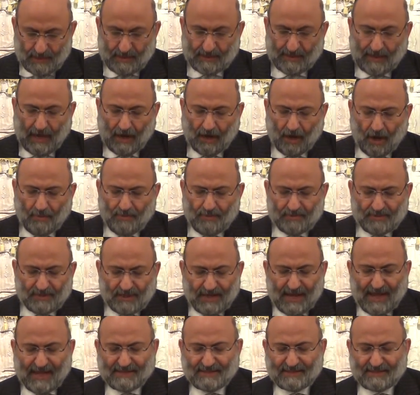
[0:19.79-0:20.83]
Chachamim
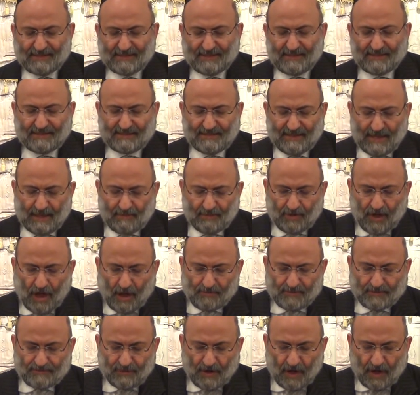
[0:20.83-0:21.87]
tell us this name
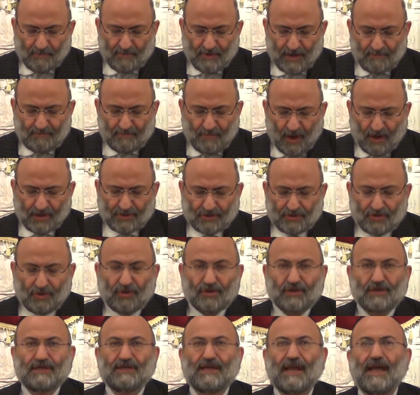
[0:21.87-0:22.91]
comes from a
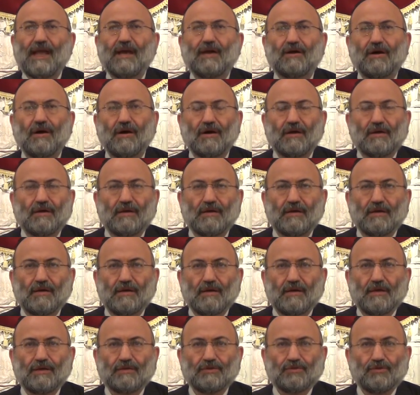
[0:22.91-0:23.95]
pasuk in Echa.
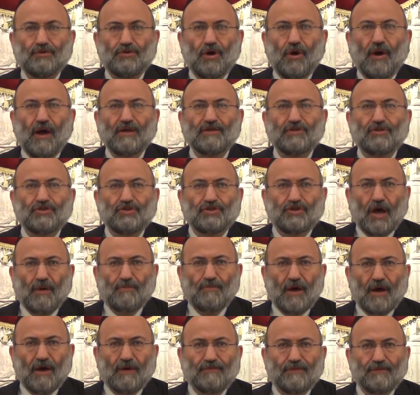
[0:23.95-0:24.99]
Do you know on Tisha
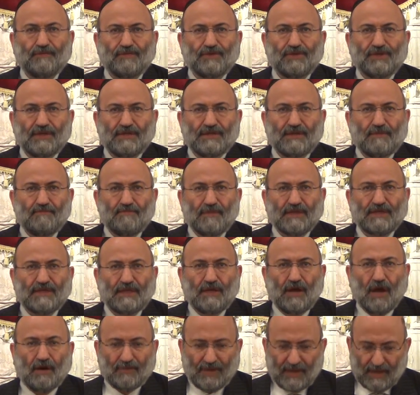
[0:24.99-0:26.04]
B'Av we read the
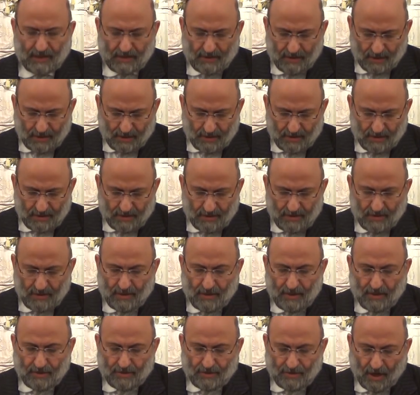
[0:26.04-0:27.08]
Megillah of Echa?
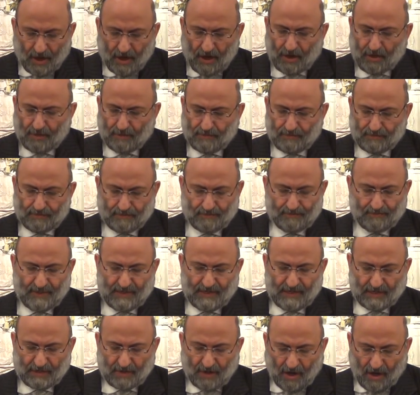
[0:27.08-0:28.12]
Now
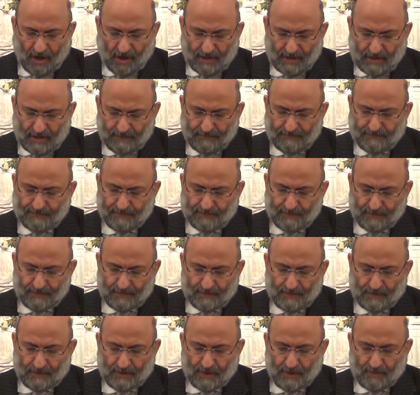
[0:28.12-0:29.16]
Perek Aleph,
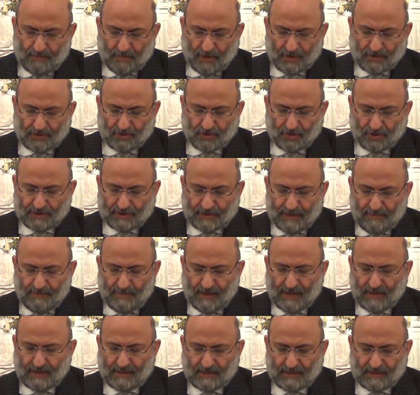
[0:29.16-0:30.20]
pasuk
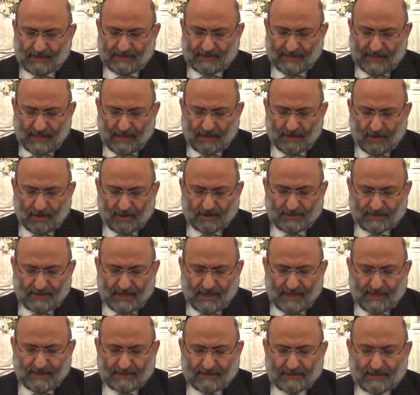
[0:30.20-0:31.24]
Gimel in Echa
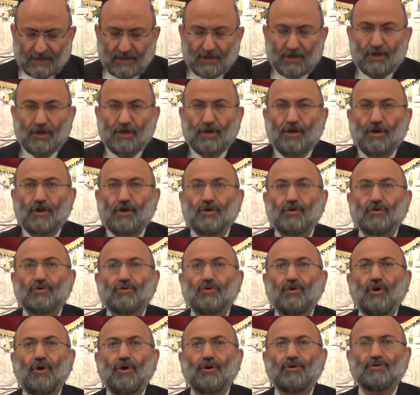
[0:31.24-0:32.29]
says,
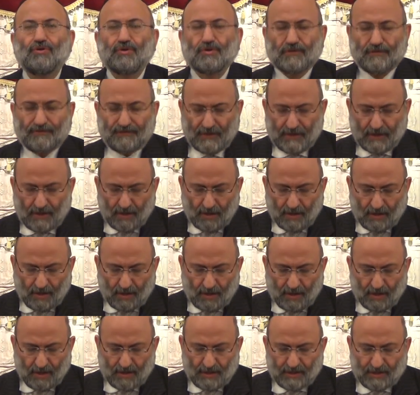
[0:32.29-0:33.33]
Kol
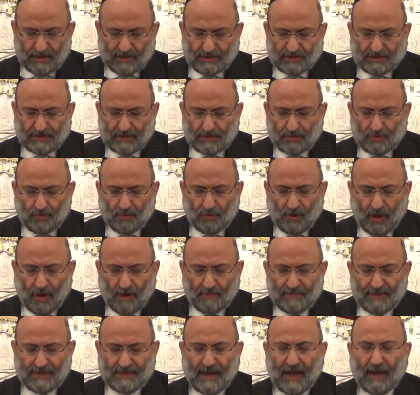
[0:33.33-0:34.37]
rotfeha
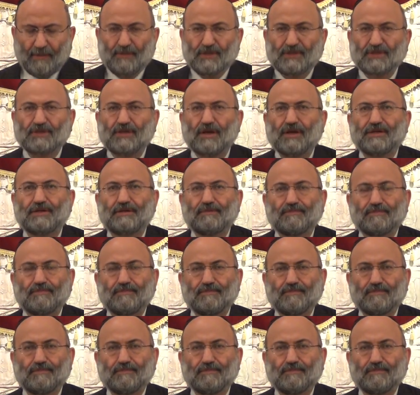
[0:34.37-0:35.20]
hisiguha ben hametzarim.